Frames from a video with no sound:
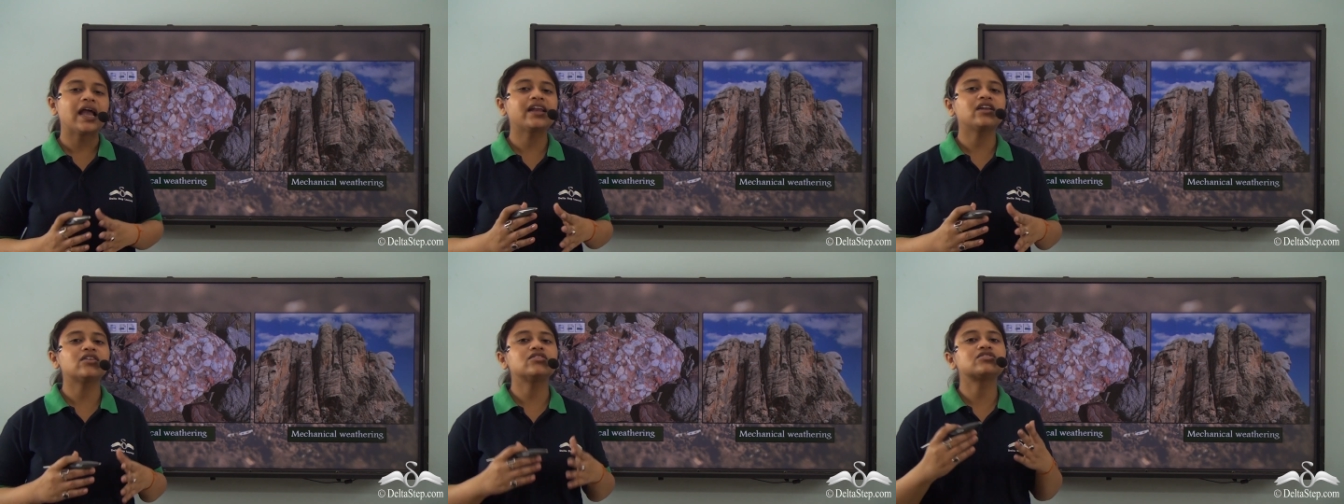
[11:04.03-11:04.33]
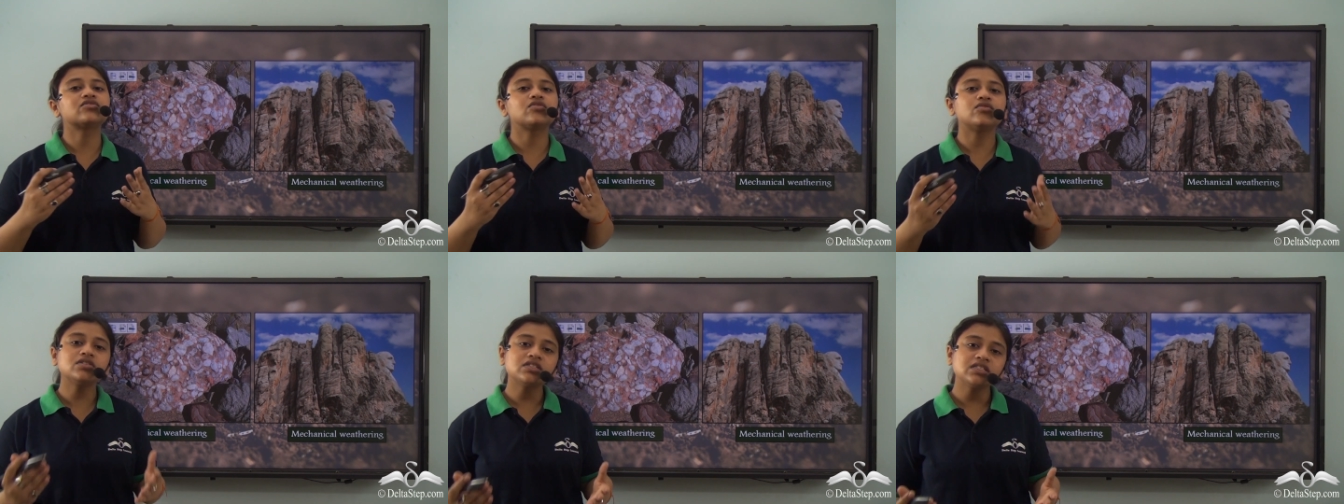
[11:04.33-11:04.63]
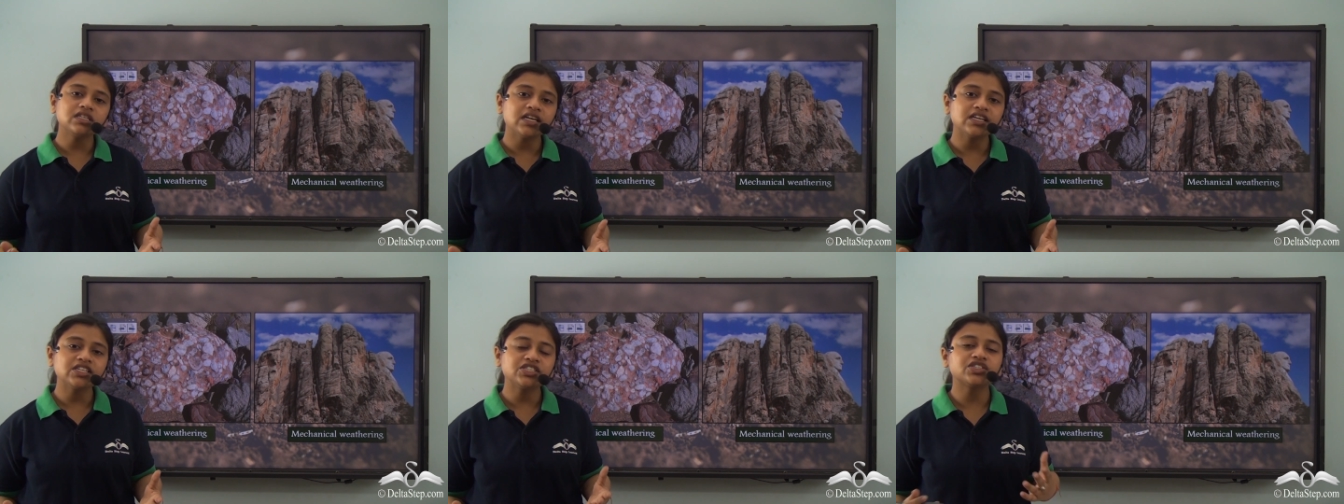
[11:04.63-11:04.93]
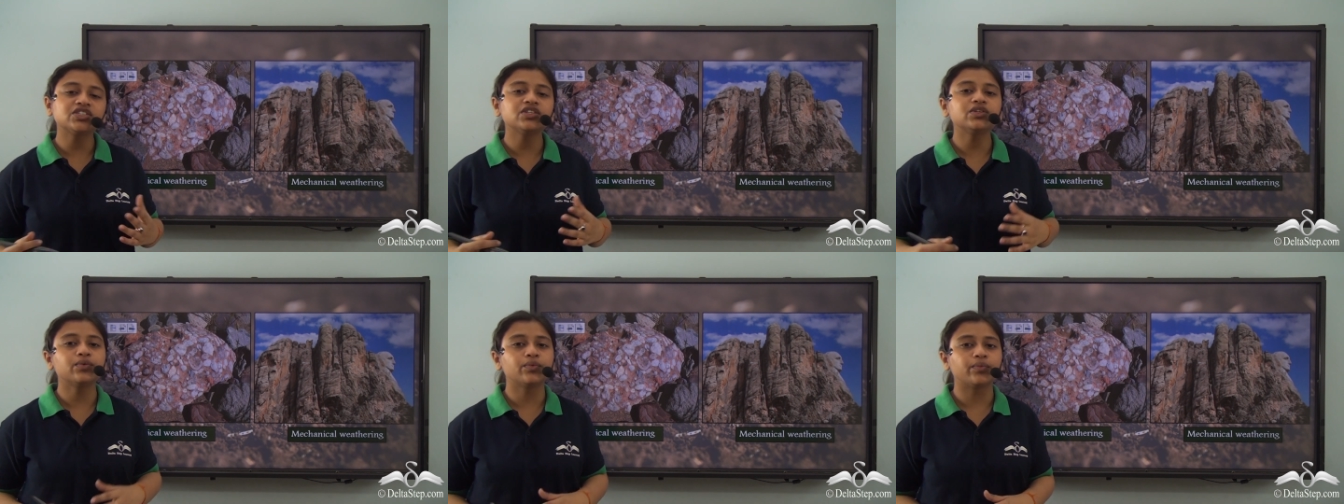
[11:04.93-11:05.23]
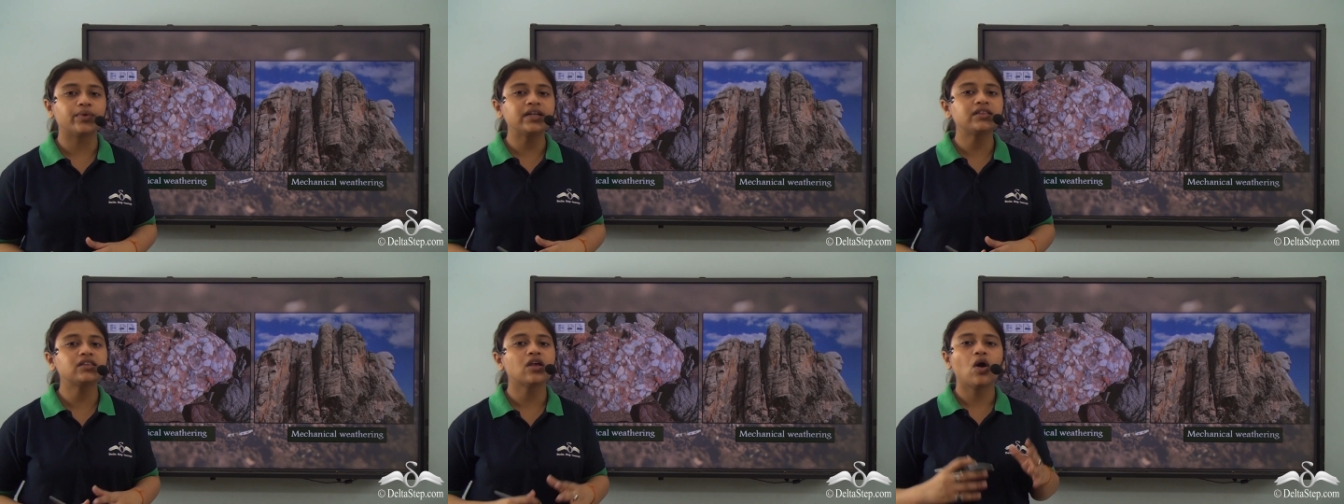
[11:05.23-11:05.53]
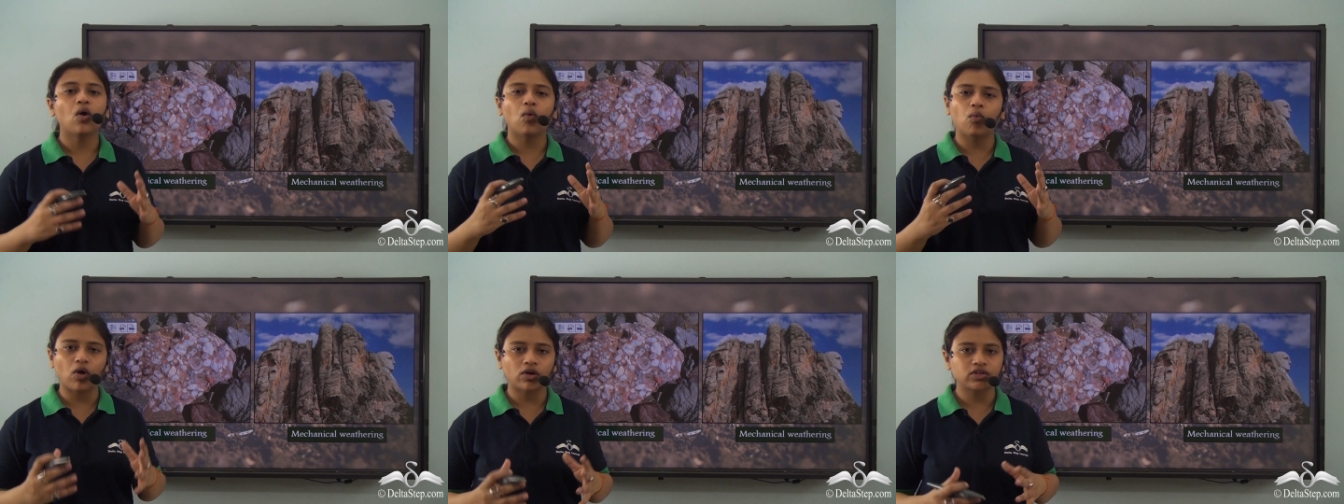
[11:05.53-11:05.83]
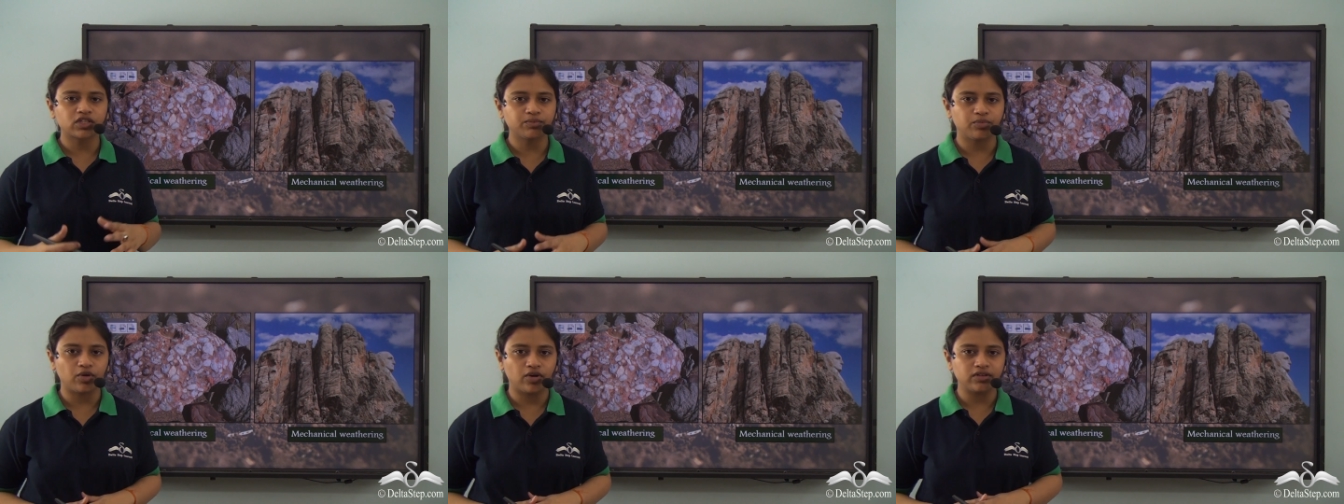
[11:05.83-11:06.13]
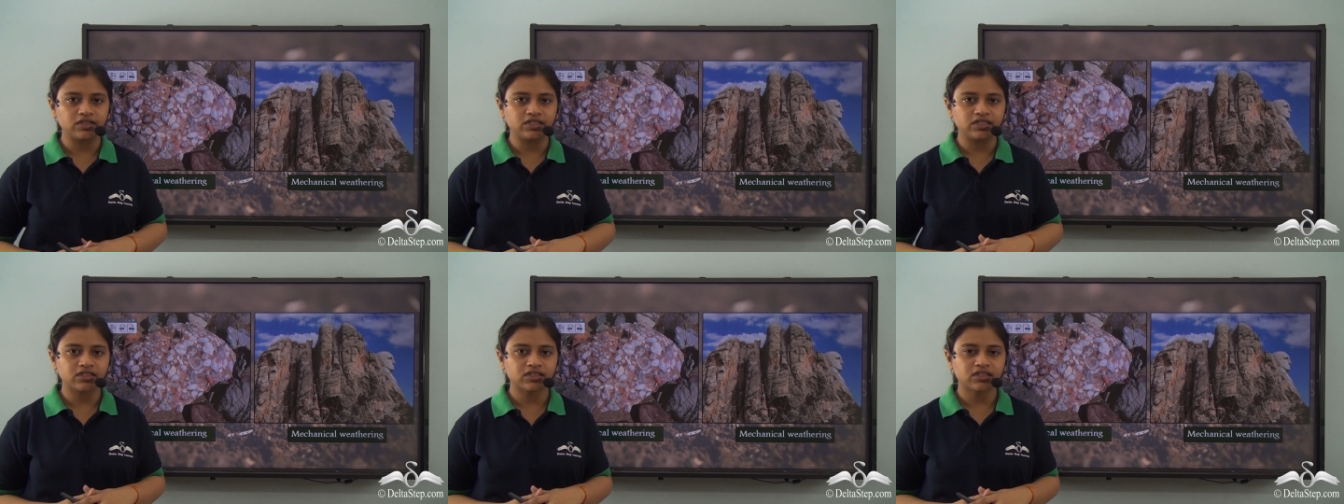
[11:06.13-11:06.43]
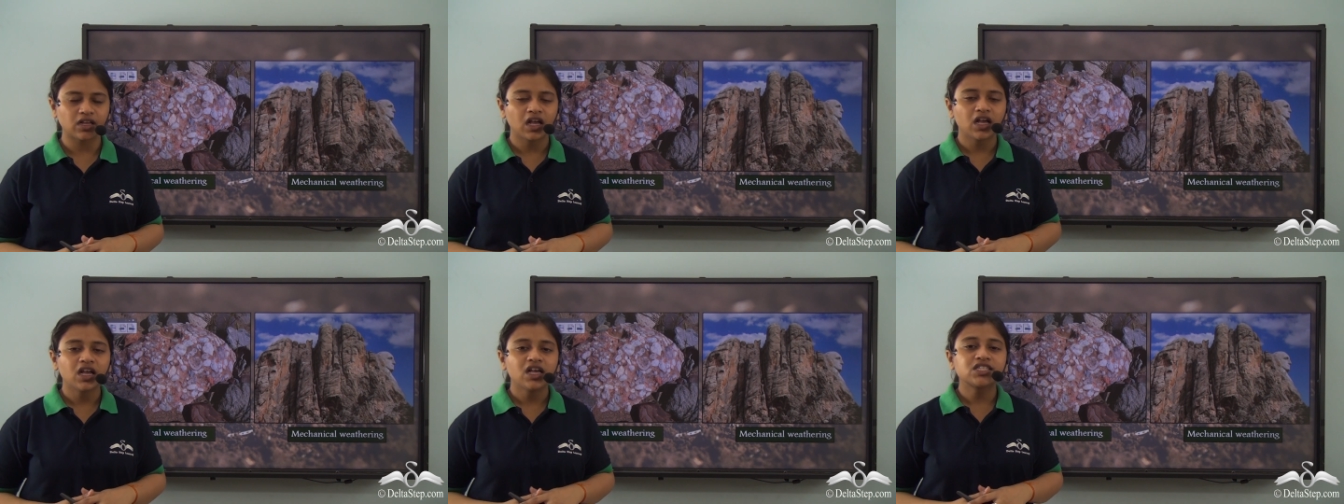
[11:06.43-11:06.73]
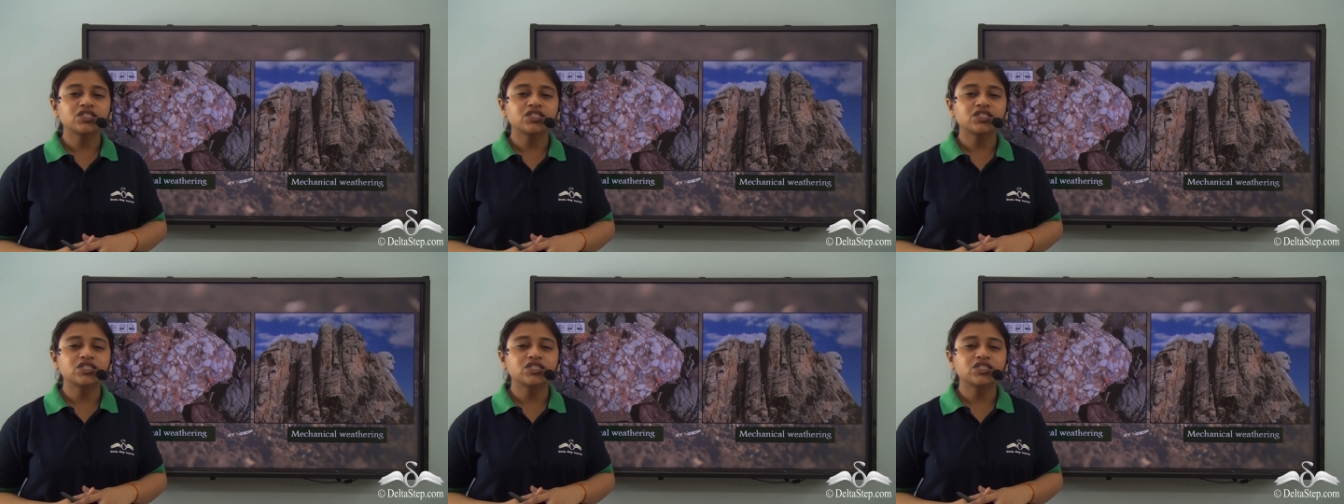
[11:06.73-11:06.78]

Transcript: in association with water bodies.